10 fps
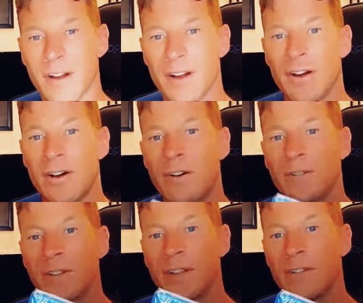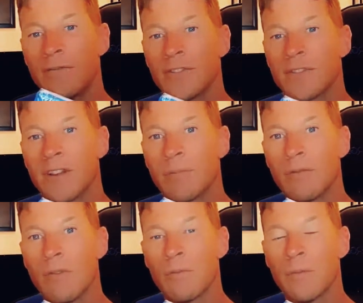all the love for Sniper
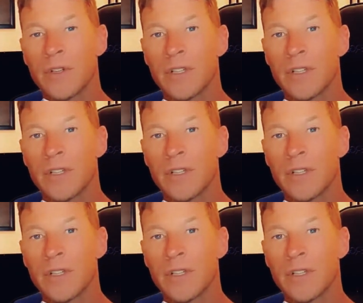Rogue Mission,